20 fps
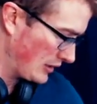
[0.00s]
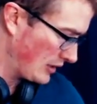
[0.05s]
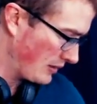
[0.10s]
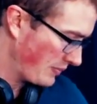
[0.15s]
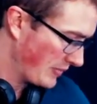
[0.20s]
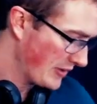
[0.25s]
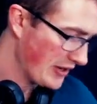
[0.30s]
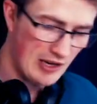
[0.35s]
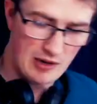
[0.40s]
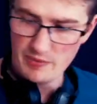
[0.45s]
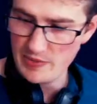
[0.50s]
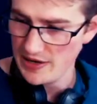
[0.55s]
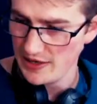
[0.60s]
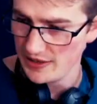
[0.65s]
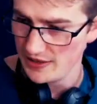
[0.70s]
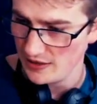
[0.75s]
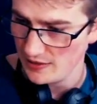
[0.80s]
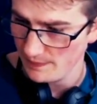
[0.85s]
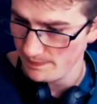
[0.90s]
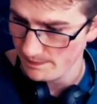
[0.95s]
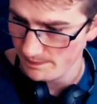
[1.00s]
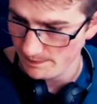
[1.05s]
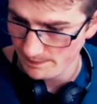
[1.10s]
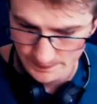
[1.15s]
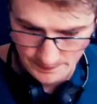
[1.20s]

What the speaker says: I'm going to come back in.